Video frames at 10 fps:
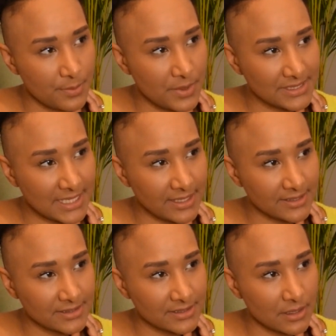
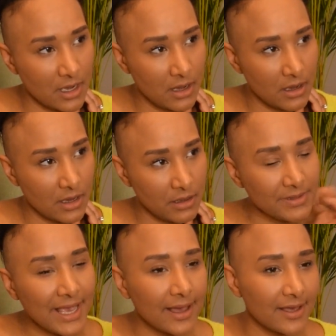protect are,
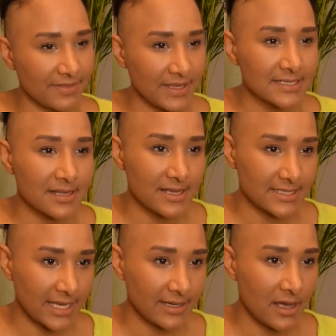things like
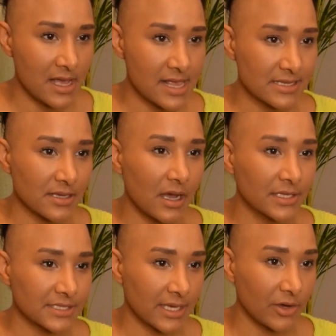date nights,
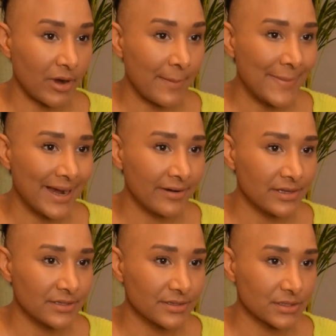asking
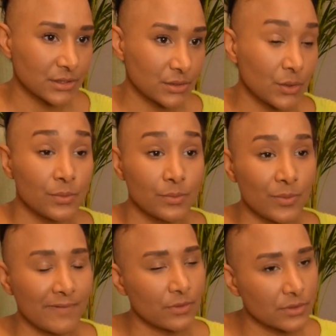grandparents, who
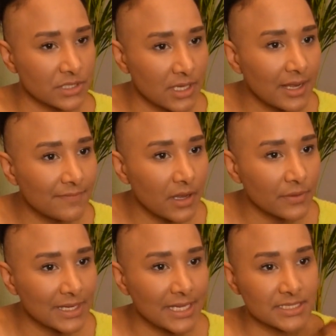we're fortunate live
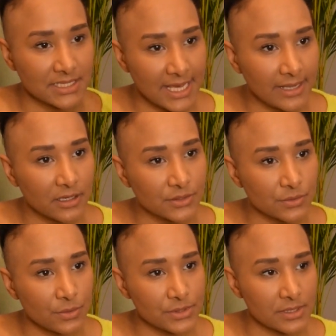locally, to take our
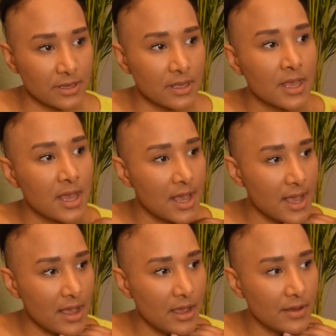daughter
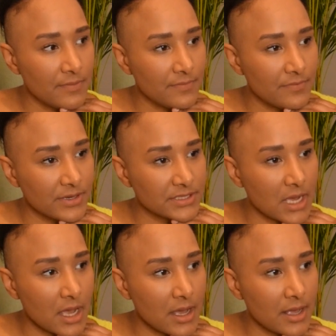for a
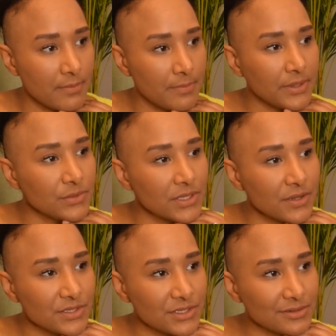time. But
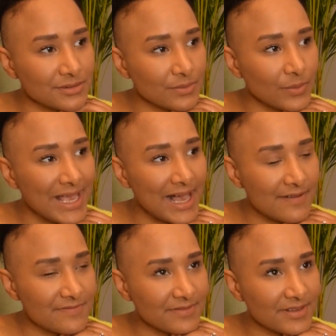also just, we
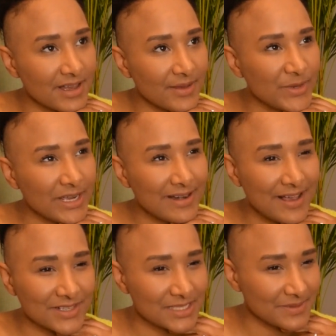don't
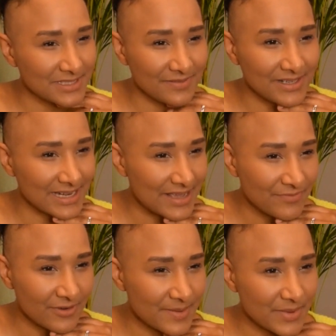have a specific name
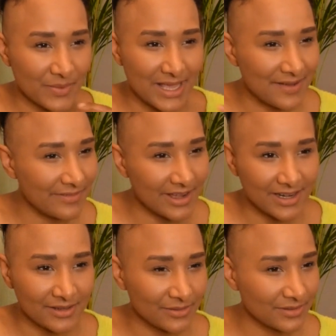for it, but we have like
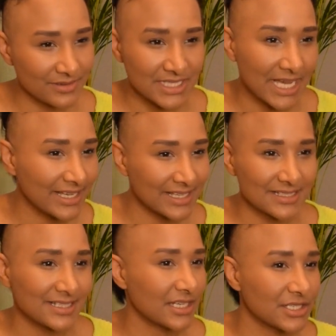little
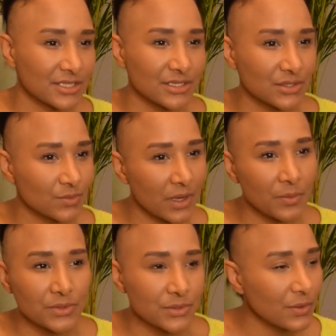check-in sessions where
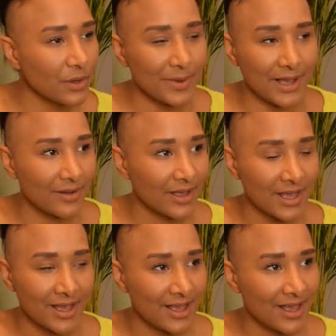we'll talk about
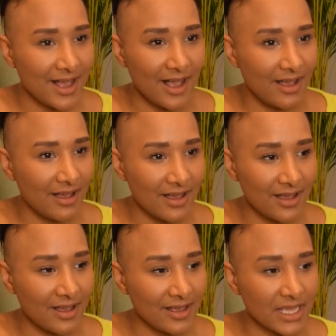
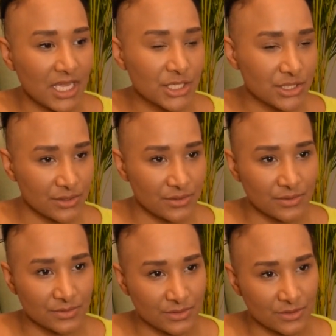
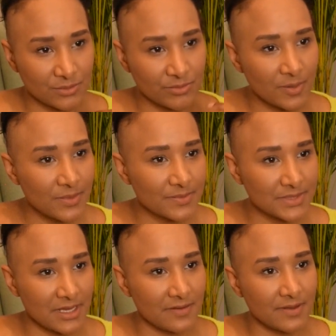issues or problems
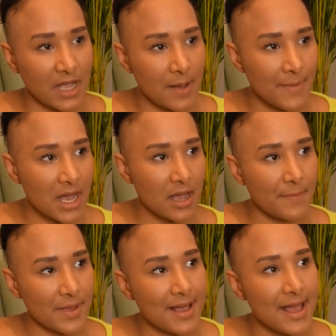that have come
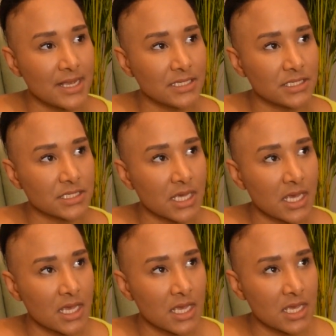up, and
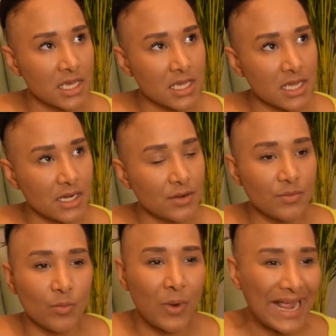
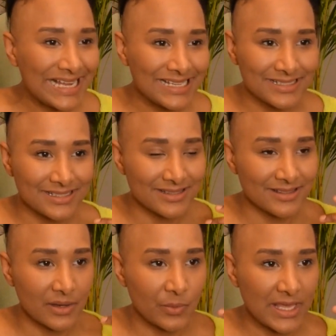ways
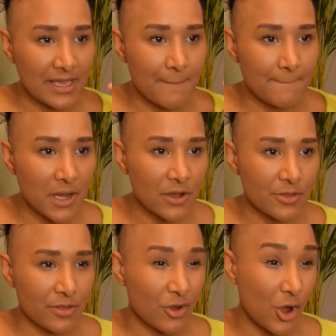that we can both
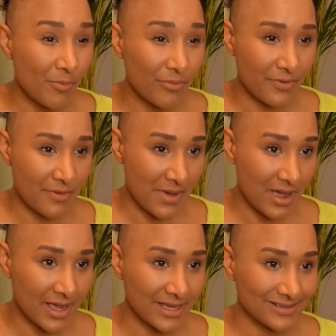
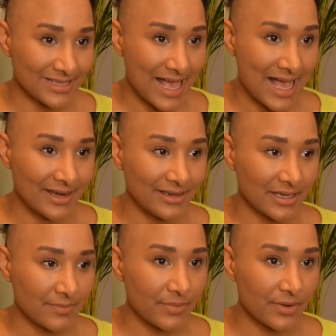compromise and
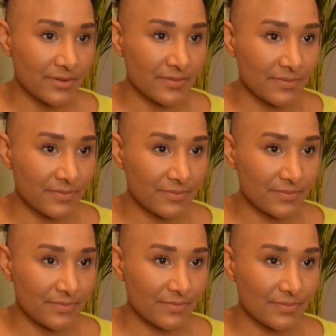improve
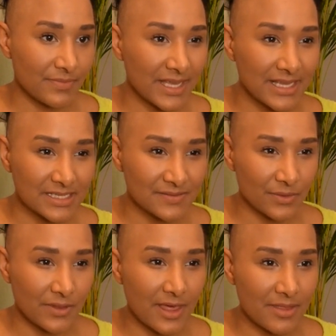things
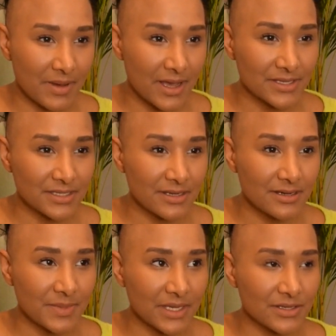for the other
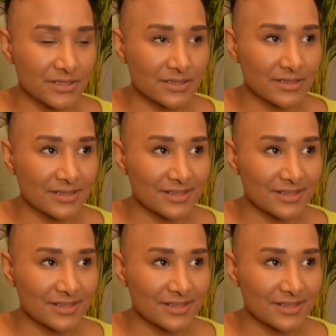person, because